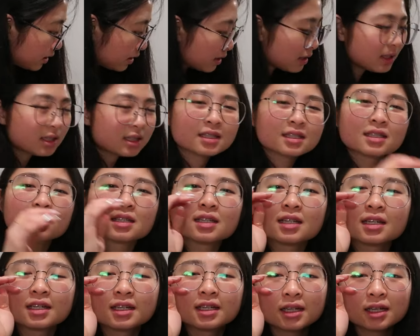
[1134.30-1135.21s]
This,
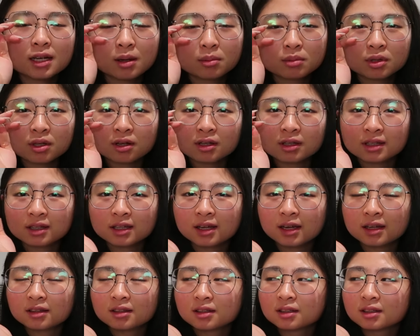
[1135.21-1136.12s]
I'm not
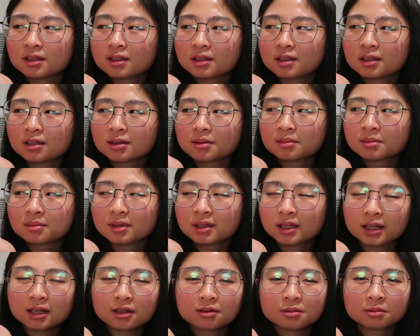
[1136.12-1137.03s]
that
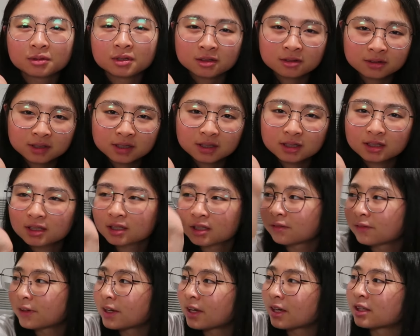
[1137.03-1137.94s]
like worried
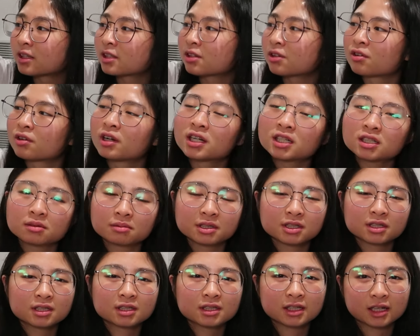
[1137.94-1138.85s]
if it gets crushed,
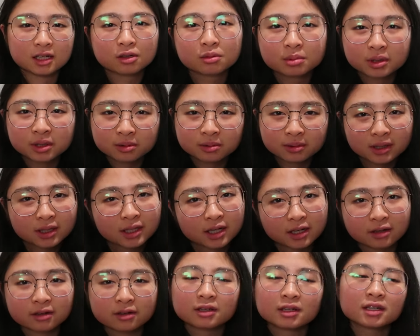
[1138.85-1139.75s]
because I'll be the one
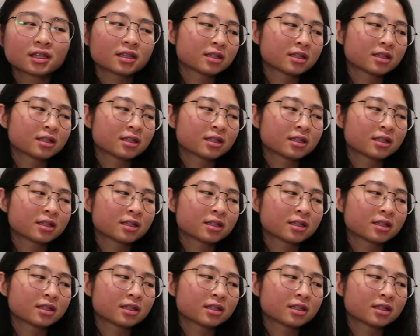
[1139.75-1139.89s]
carrying